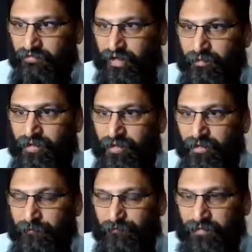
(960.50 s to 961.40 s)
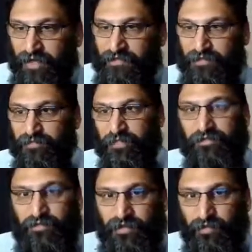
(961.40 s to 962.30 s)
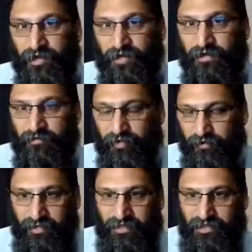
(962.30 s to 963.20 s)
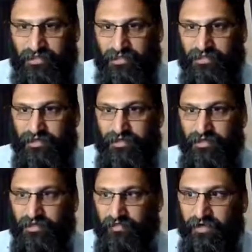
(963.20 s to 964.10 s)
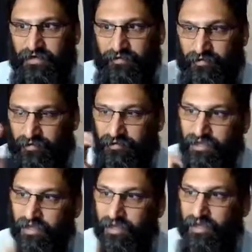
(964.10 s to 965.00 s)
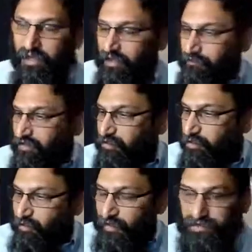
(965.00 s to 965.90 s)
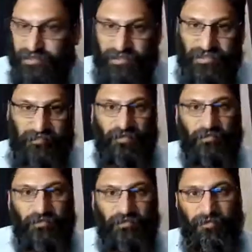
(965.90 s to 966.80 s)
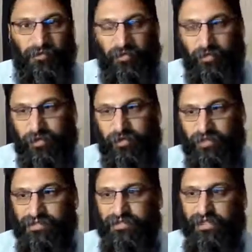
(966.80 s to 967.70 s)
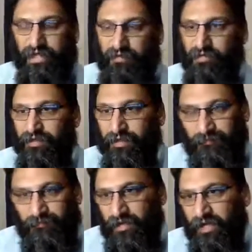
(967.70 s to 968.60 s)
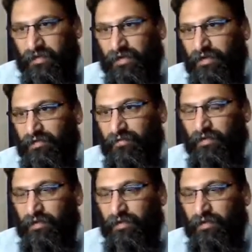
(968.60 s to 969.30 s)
family, and sometimes we don't like our families, and that's making it very difficult. But your question is about those people who are not seeing anybody. Now,